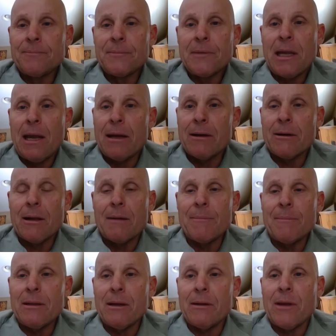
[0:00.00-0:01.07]
Canada. I
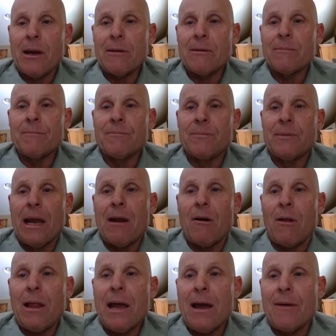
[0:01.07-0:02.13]
mean, they
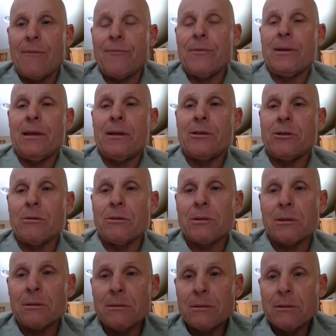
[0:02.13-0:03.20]
all have issues,
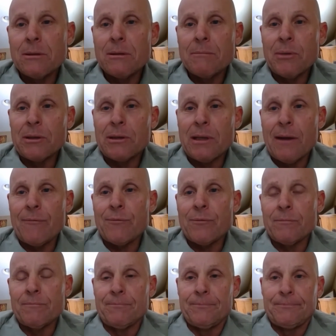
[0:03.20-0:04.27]
but
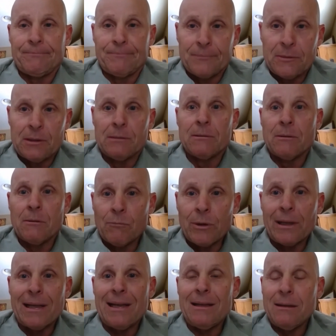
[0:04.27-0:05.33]
they've
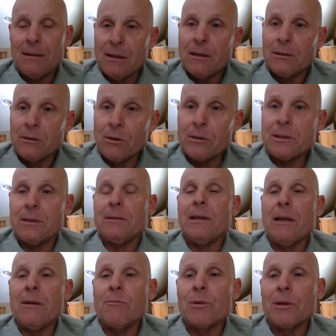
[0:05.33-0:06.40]
really looked
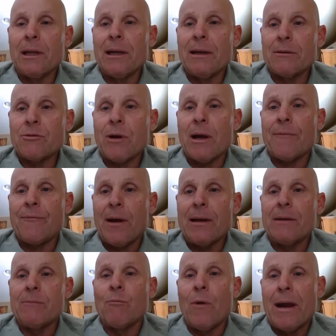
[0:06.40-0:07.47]
inwardly and try to
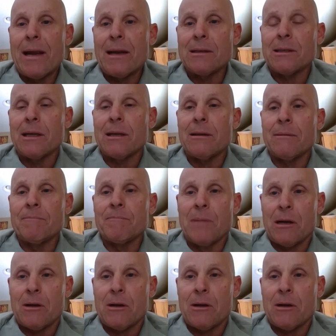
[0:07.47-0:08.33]
find ways that